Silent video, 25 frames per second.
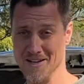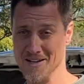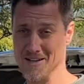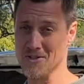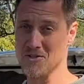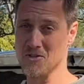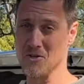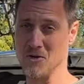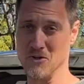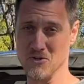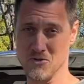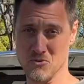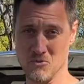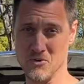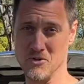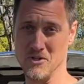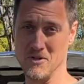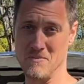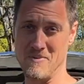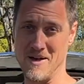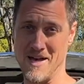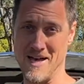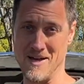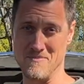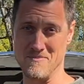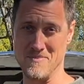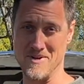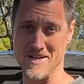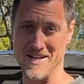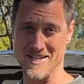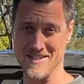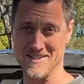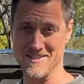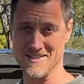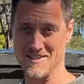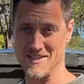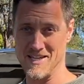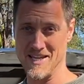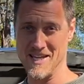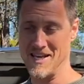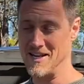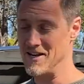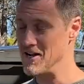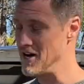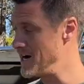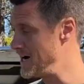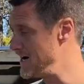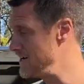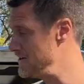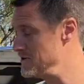So it was a really bad mess.
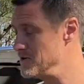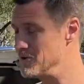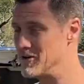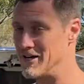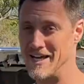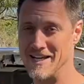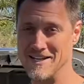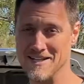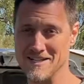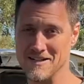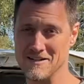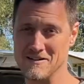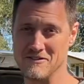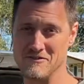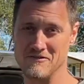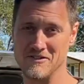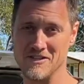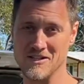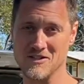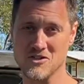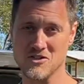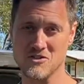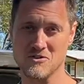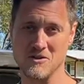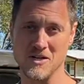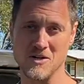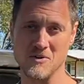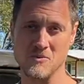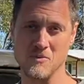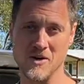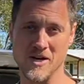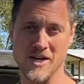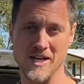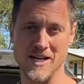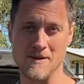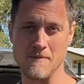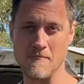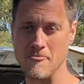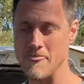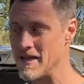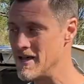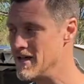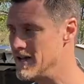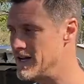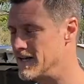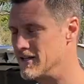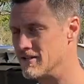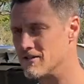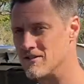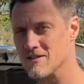And I knew I had to get it fixed straight away.
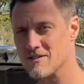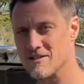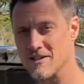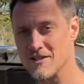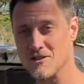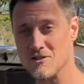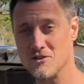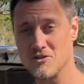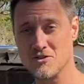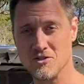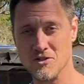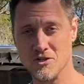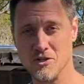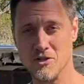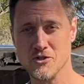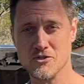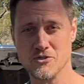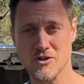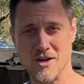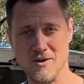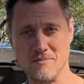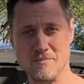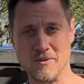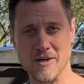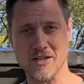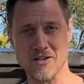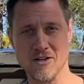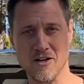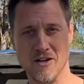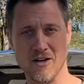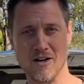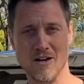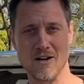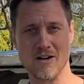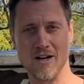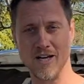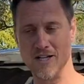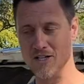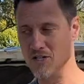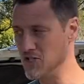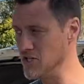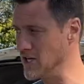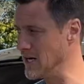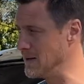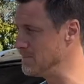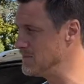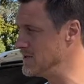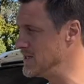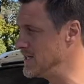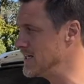And since I could still drive my car, I
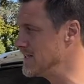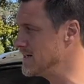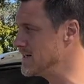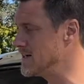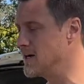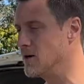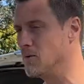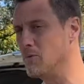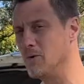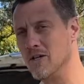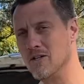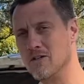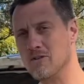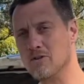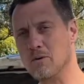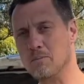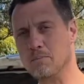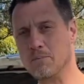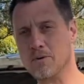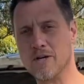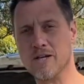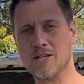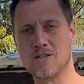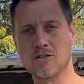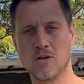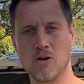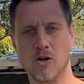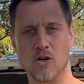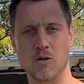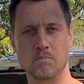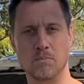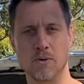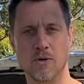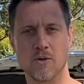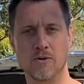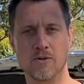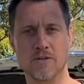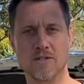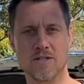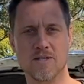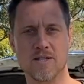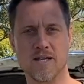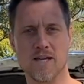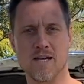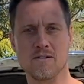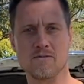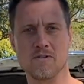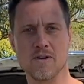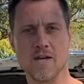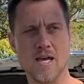jumped in and I went to a place called Pull and
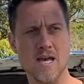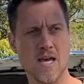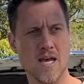Save.